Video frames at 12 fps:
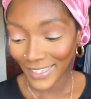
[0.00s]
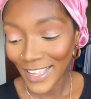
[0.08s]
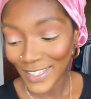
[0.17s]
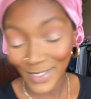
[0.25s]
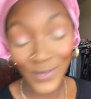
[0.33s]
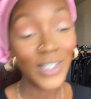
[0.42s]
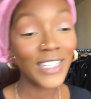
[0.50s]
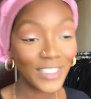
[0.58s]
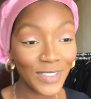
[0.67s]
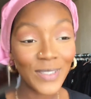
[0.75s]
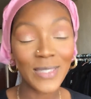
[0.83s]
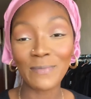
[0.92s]
So we're gonna
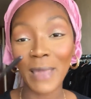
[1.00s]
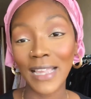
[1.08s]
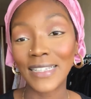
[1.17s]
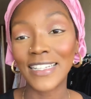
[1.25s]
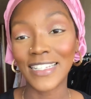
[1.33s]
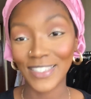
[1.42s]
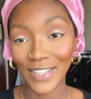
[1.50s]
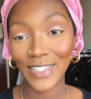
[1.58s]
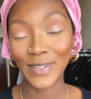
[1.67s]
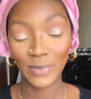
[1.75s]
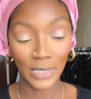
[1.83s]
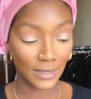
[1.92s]
use the MAC Chestnut
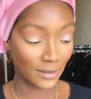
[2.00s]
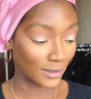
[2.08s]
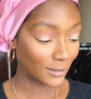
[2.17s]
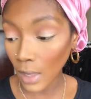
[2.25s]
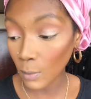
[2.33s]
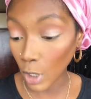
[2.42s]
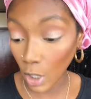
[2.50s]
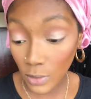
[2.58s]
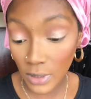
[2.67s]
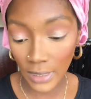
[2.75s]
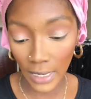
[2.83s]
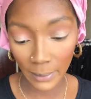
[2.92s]
Lip Liner. I'm
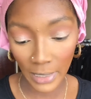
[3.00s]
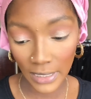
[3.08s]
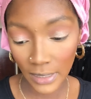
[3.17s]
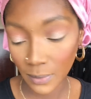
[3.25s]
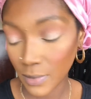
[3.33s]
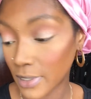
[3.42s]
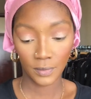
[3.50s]
going to line my lips.